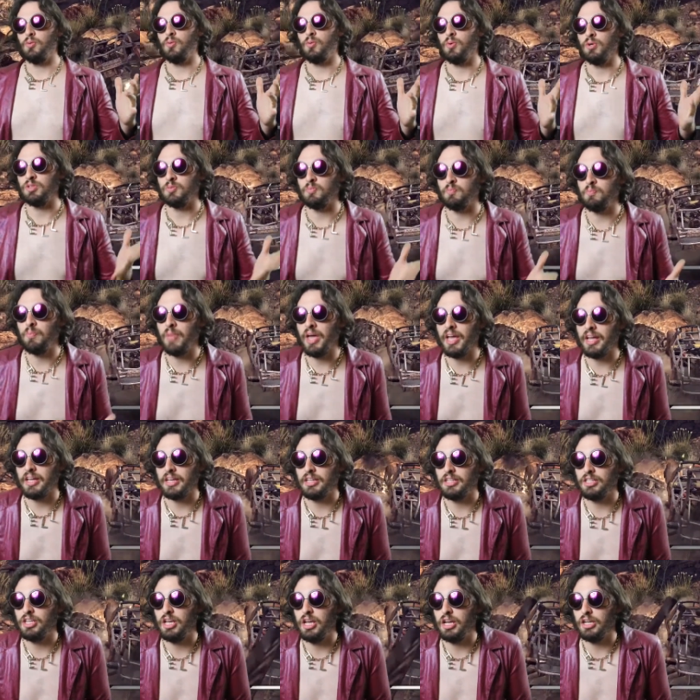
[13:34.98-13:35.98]
was mega
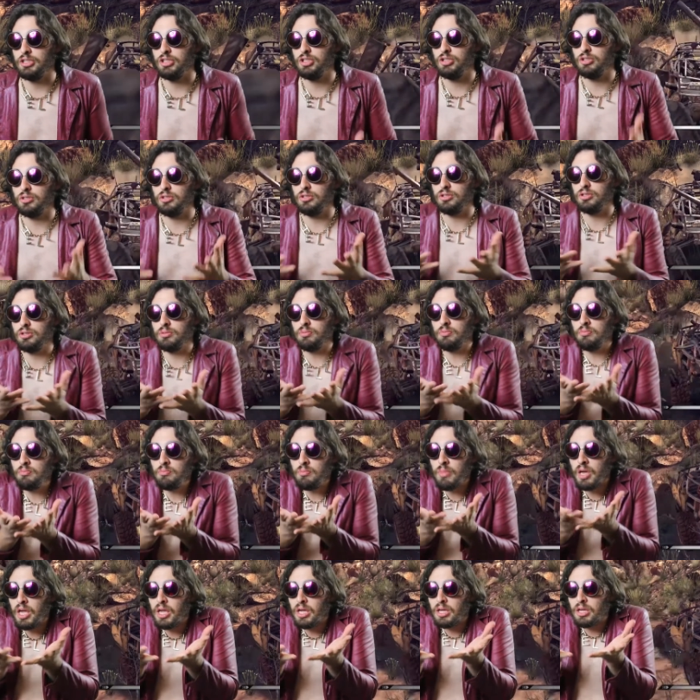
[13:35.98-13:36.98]
textures.
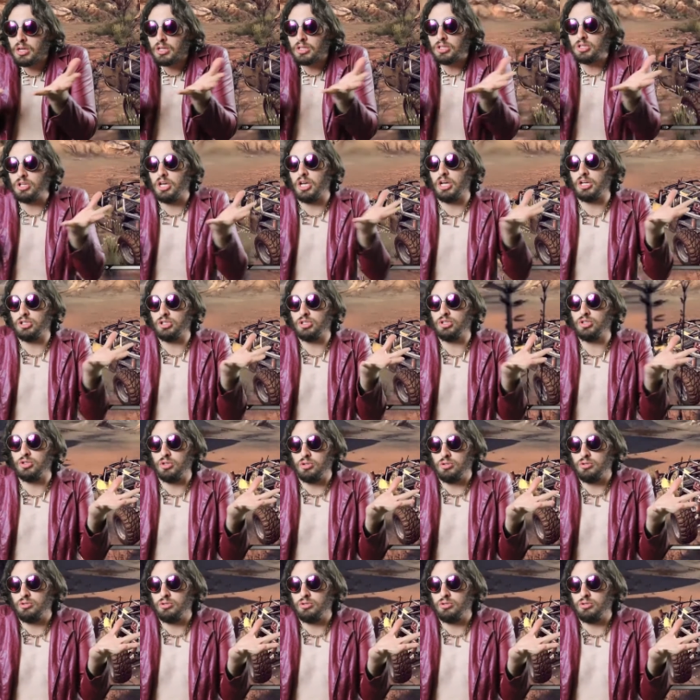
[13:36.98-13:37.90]
Mega textures.